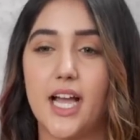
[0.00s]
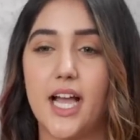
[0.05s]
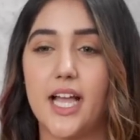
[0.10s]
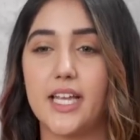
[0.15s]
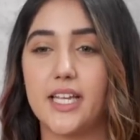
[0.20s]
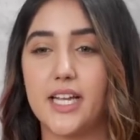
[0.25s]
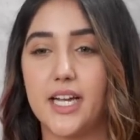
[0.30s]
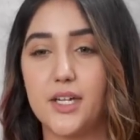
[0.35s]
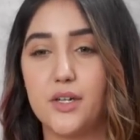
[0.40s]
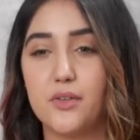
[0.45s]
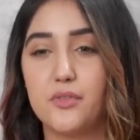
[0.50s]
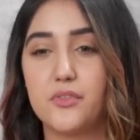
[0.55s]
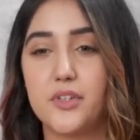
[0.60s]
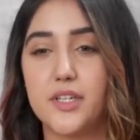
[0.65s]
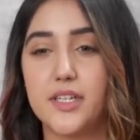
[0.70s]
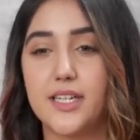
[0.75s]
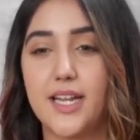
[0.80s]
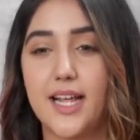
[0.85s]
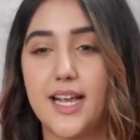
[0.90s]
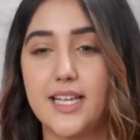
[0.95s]
I kind of
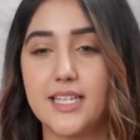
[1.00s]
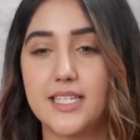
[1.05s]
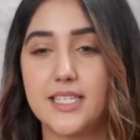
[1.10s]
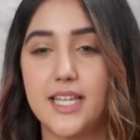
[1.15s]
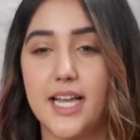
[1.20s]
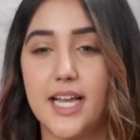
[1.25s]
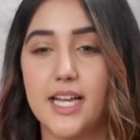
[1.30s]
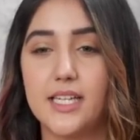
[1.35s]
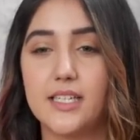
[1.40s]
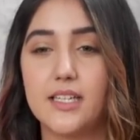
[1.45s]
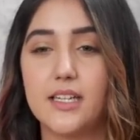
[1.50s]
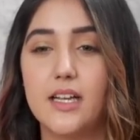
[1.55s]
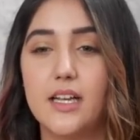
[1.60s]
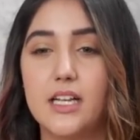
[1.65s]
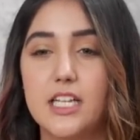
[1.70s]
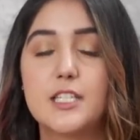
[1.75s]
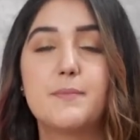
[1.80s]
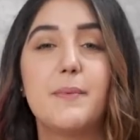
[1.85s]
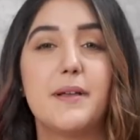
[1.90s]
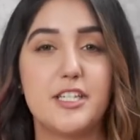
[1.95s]
realized that
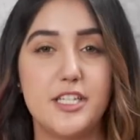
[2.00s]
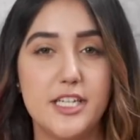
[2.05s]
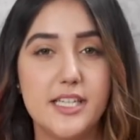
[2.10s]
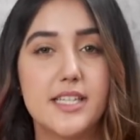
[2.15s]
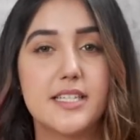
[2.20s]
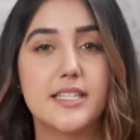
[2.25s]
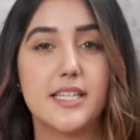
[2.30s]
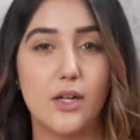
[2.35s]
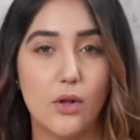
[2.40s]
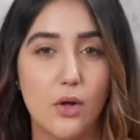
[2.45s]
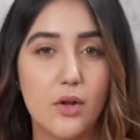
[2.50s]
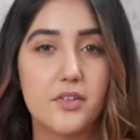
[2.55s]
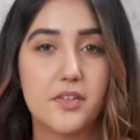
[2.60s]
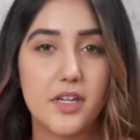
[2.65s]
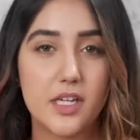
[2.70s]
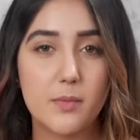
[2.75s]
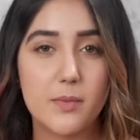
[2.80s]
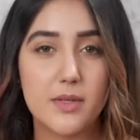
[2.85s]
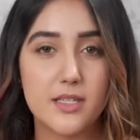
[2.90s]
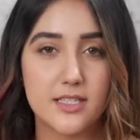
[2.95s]
especially the salon
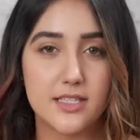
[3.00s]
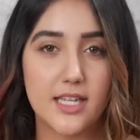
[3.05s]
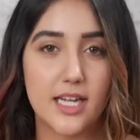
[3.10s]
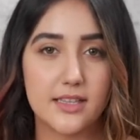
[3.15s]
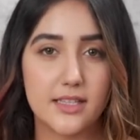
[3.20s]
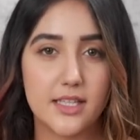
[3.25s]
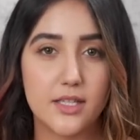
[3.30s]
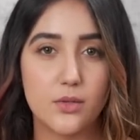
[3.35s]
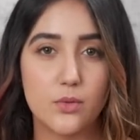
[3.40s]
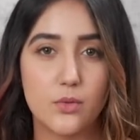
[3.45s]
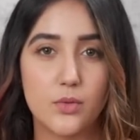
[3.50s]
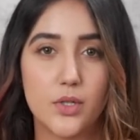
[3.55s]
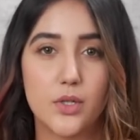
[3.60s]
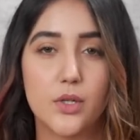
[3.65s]
treatments that they do,